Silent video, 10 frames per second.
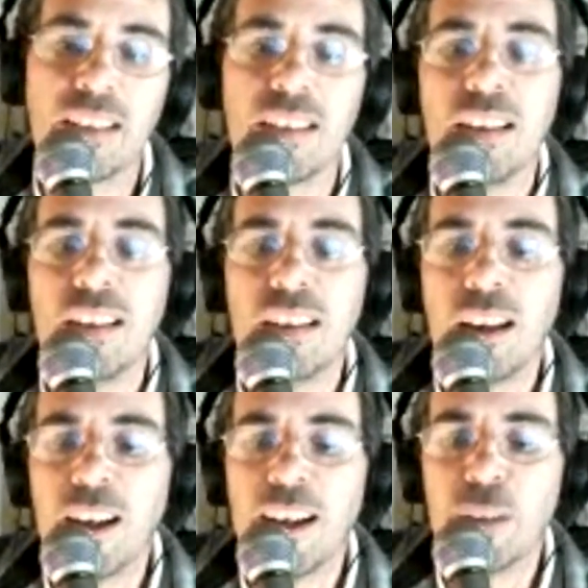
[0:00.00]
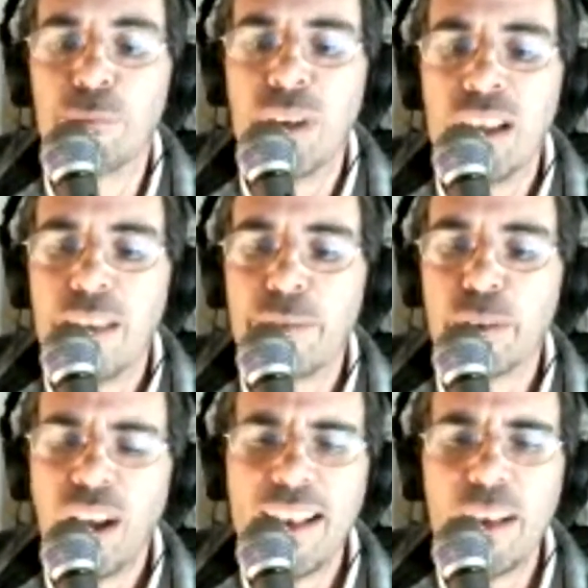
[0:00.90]
If you're not
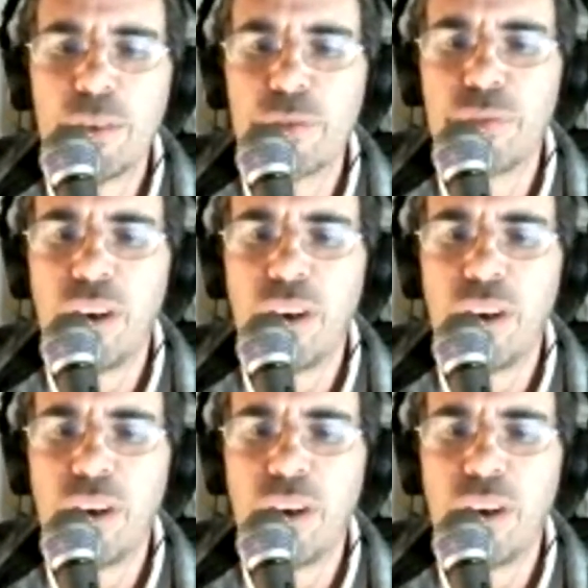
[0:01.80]
having fun,